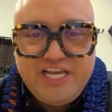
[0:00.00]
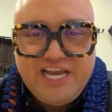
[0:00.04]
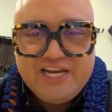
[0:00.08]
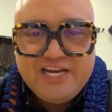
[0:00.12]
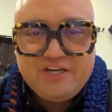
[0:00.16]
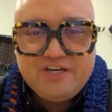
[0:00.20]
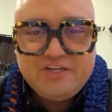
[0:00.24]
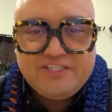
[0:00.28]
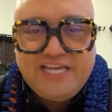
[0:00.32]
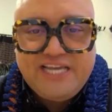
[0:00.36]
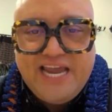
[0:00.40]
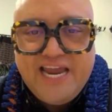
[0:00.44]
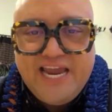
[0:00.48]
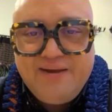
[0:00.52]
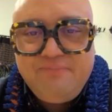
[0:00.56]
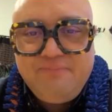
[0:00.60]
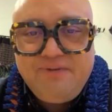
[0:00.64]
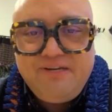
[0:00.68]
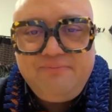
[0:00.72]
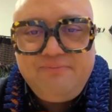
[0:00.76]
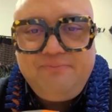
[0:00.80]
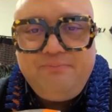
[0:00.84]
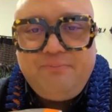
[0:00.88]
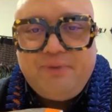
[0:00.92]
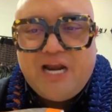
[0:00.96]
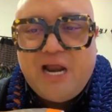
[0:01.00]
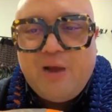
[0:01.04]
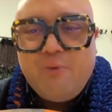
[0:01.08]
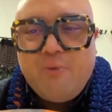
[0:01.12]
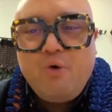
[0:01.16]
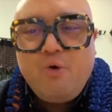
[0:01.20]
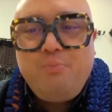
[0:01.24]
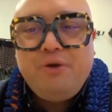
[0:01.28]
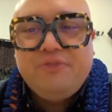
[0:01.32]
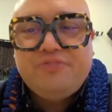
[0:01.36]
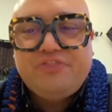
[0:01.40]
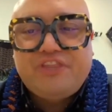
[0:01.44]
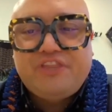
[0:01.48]
chat because of admin, but I
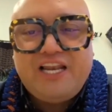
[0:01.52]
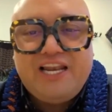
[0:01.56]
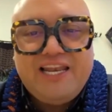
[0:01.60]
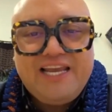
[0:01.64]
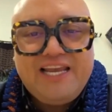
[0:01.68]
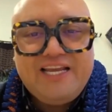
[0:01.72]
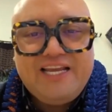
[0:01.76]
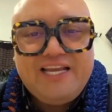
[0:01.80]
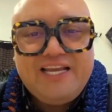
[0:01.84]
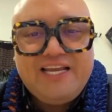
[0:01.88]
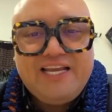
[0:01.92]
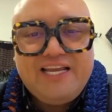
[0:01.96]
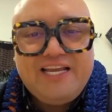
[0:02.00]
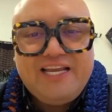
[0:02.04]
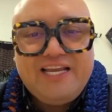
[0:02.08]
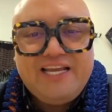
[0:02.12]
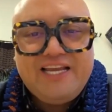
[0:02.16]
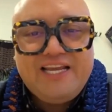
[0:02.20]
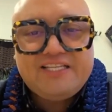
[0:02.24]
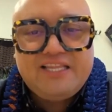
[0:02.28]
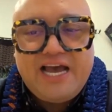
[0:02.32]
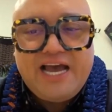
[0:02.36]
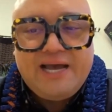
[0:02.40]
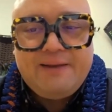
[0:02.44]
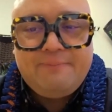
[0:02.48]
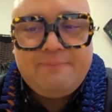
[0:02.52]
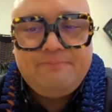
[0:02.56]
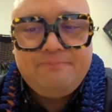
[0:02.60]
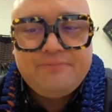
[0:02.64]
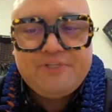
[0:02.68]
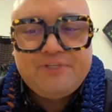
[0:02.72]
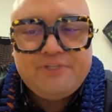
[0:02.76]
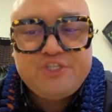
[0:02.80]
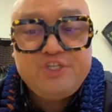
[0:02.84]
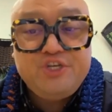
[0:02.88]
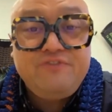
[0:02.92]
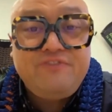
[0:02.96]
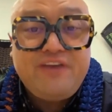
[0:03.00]
will put the link to the
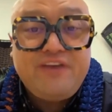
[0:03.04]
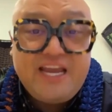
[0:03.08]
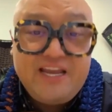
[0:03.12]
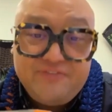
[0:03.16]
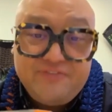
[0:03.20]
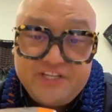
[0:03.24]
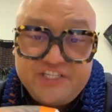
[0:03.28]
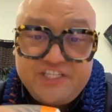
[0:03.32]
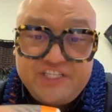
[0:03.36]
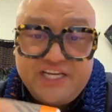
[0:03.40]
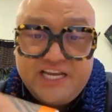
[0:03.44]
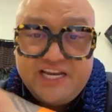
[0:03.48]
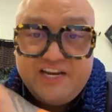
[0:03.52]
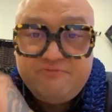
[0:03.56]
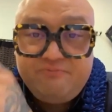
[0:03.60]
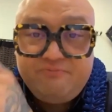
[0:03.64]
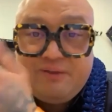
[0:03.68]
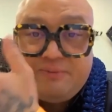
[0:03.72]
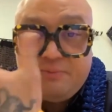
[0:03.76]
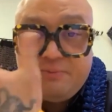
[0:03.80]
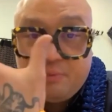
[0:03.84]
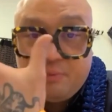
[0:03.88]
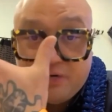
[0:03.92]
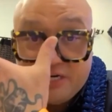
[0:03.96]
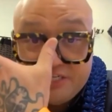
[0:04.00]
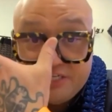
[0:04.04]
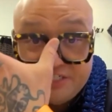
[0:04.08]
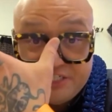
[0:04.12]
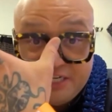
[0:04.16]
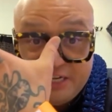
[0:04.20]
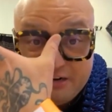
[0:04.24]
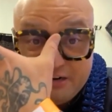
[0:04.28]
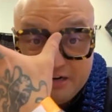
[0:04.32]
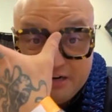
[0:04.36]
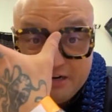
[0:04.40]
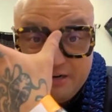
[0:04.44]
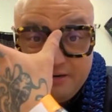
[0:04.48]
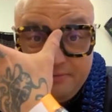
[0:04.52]
survey in the chat if people want to
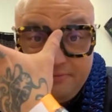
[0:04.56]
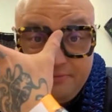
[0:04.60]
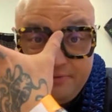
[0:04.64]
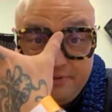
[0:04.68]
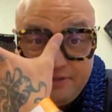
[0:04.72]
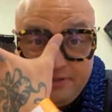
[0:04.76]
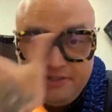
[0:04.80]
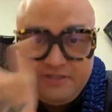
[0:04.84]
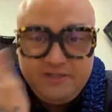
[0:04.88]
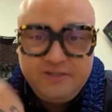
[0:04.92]
share it.